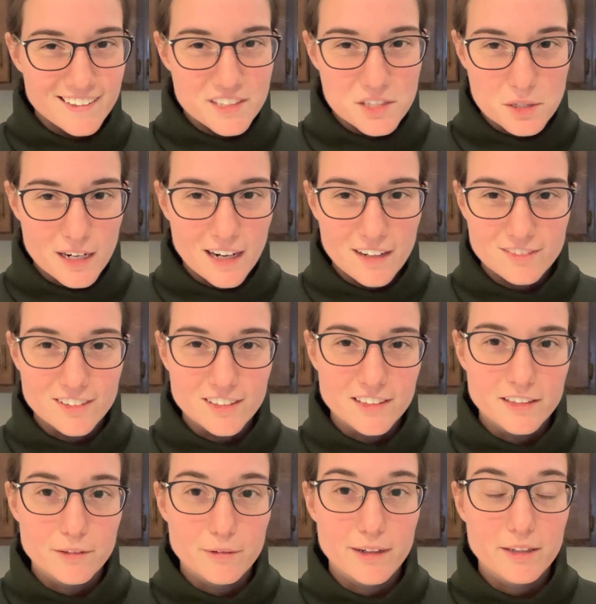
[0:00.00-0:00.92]
travel
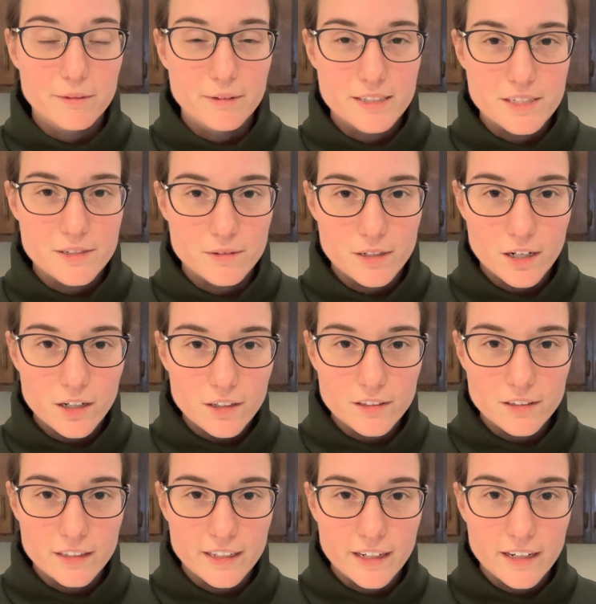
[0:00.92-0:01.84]
in the way that we do
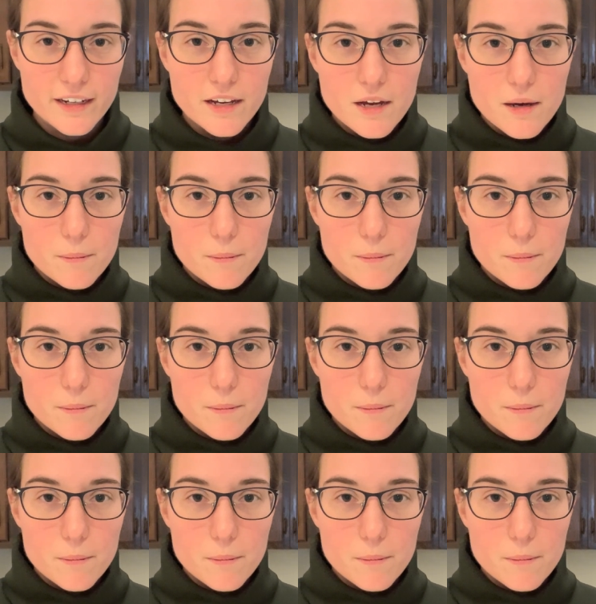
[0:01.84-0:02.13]
currently,